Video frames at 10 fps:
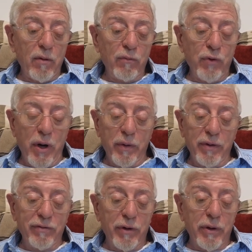
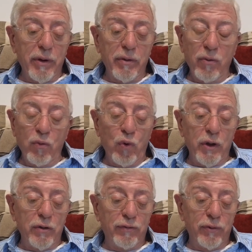Very, very
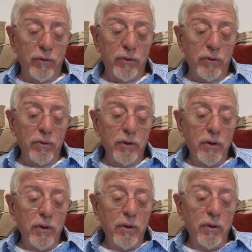wonderful
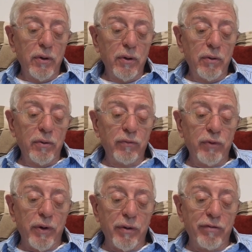and
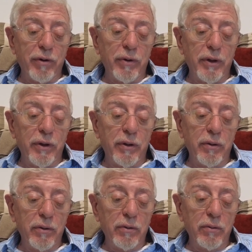very, very
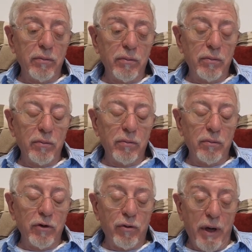
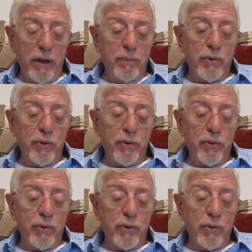great